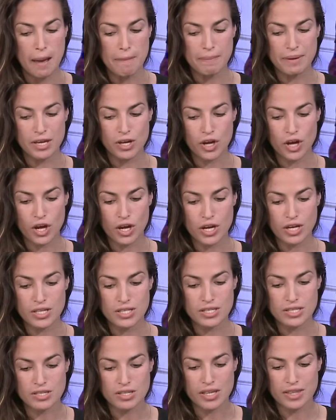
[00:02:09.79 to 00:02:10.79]

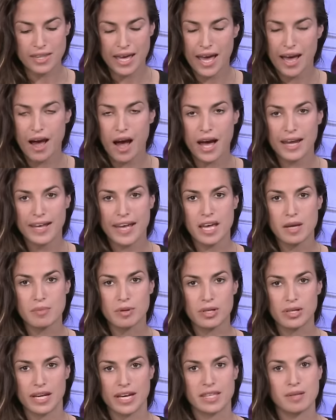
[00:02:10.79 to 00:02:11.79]
because they're
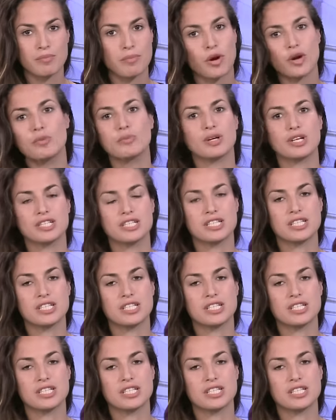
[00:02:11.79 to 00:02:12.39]
unable at the moment